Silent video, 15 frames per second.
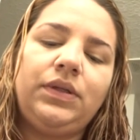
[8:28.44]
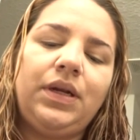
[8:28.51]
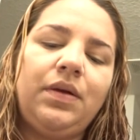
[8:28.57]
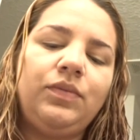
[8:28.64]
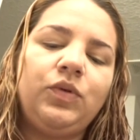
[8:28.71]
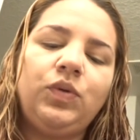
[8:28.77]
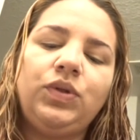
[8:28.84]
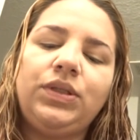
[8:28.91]
today, I'm
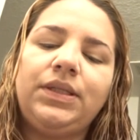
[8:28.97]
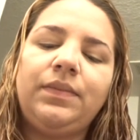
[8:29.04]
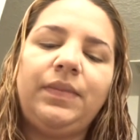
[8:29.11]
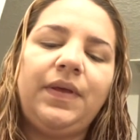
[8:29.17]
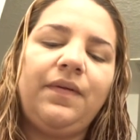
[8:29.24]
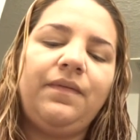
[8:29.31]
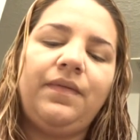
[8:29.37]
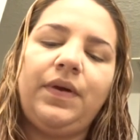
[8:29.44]
doing
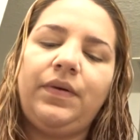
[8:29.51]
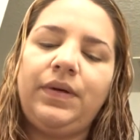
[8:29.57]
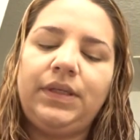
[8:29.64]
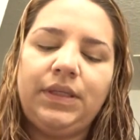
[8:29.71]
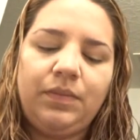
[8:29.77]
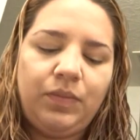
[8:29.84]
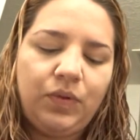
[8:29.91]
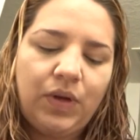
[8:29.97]
something very
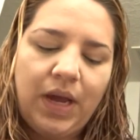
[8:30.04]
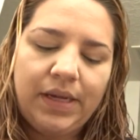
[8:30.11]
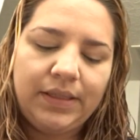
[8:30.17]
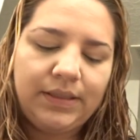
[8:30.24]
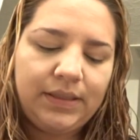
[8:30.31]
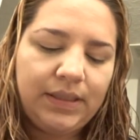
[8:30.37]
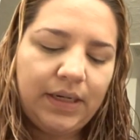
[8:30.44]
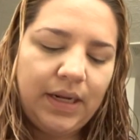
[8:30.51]
simple,
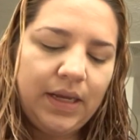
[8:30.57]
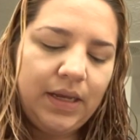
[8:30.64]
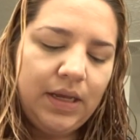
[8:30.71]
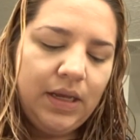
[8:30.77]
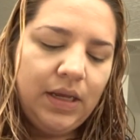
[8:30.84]
guys, today.